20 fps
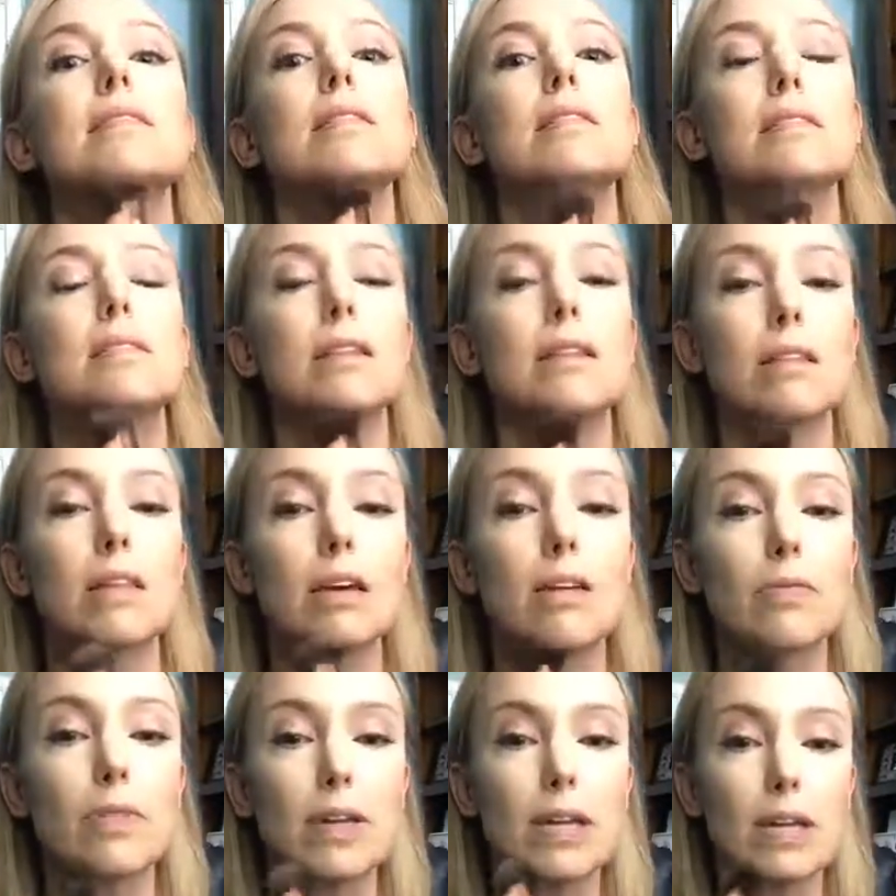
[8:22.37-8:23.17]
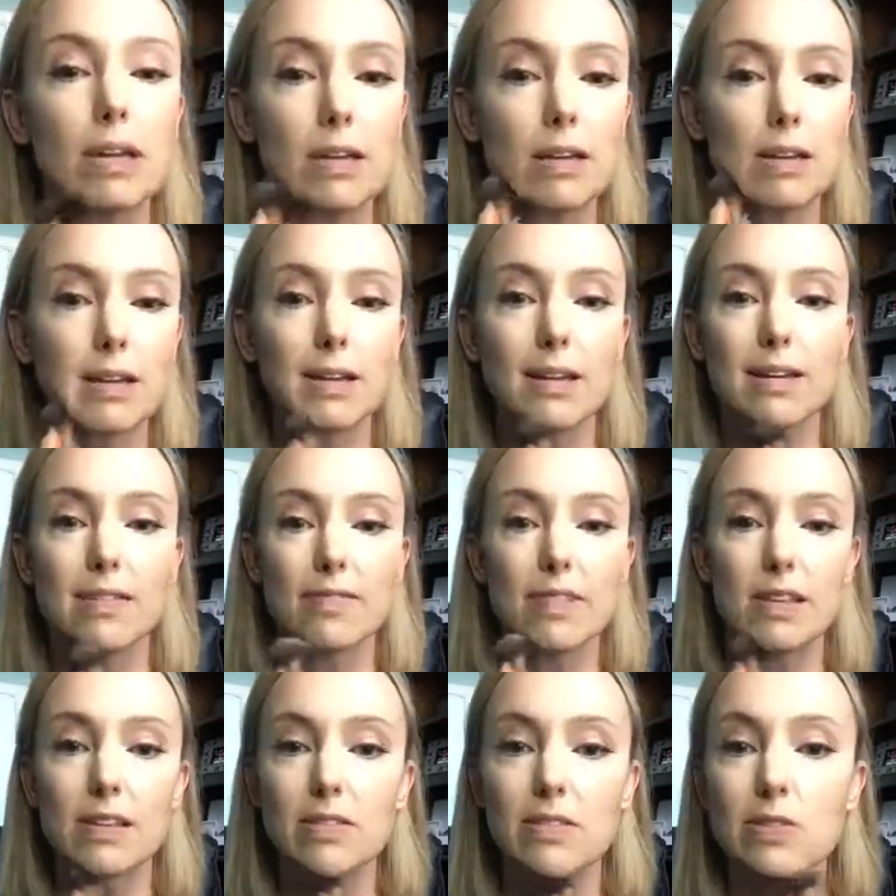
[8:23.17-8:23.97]
so that we
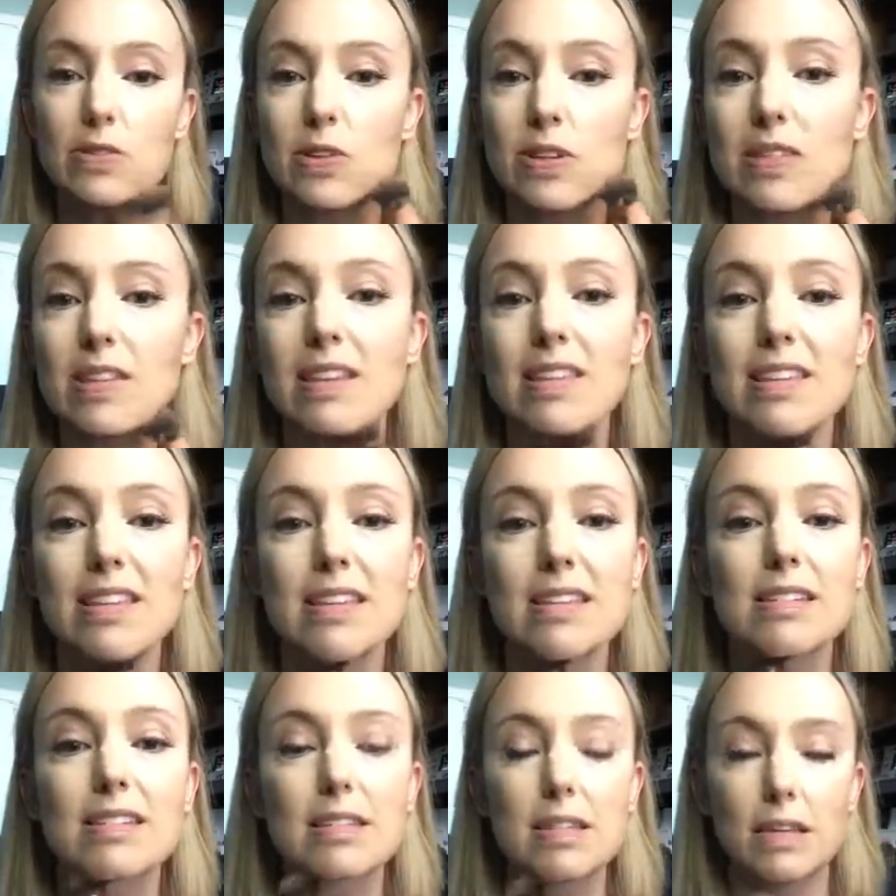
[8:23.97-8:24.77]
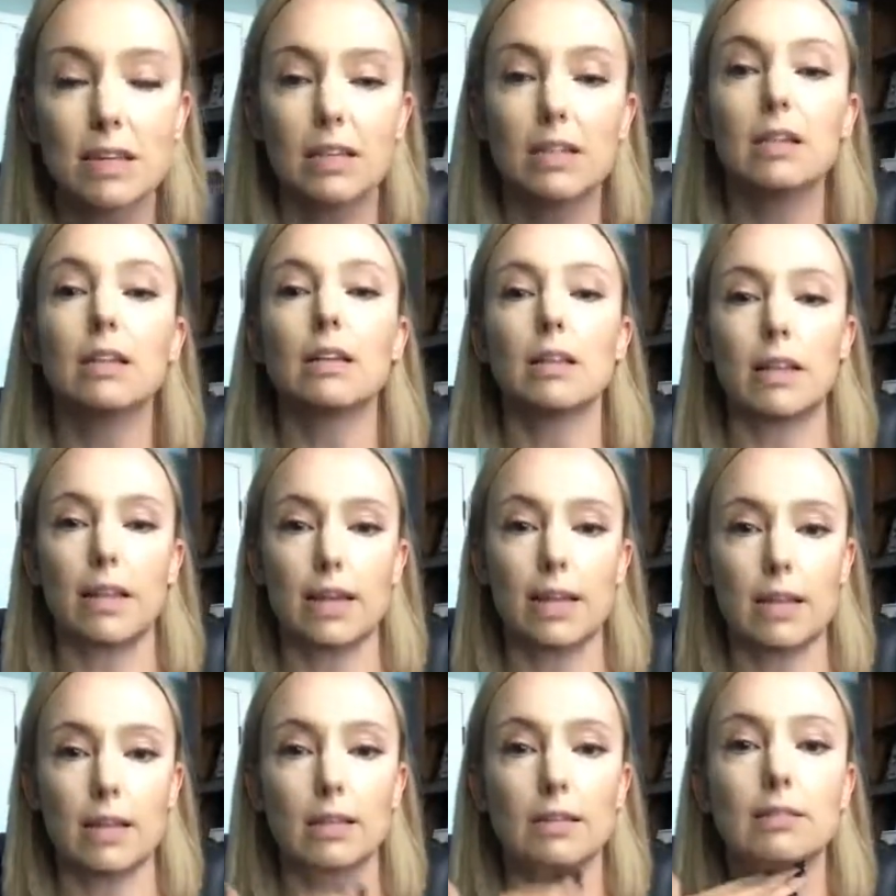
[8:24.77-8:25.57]
have the illusion that's
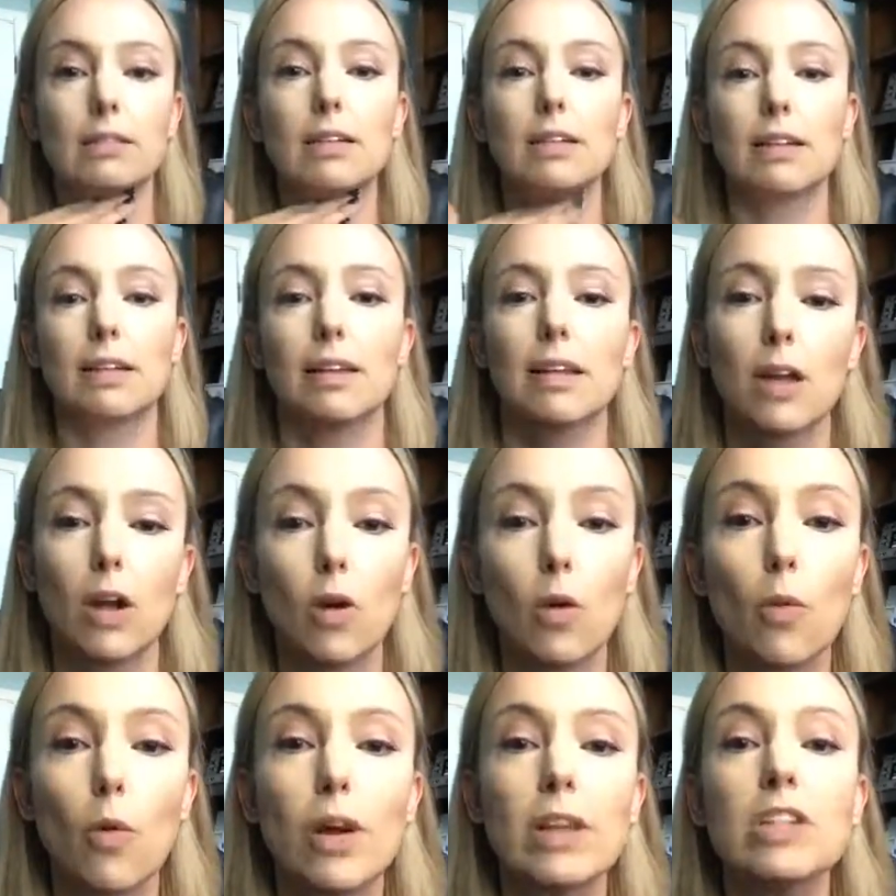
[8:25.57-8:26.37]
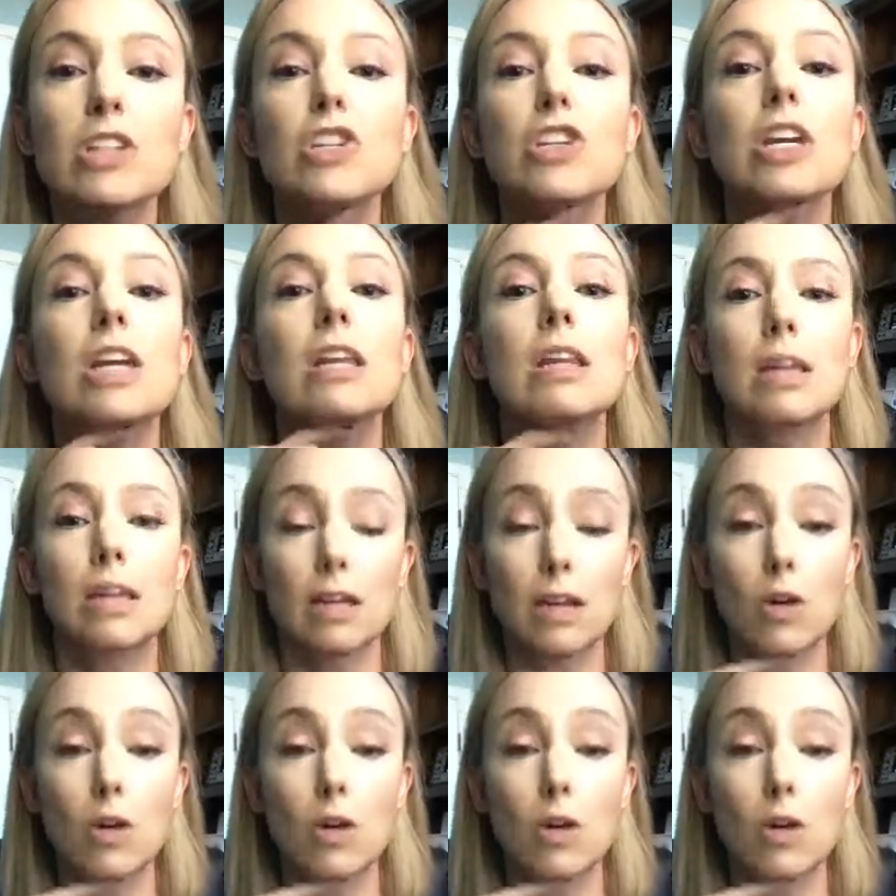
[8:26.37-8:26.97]
like one chin.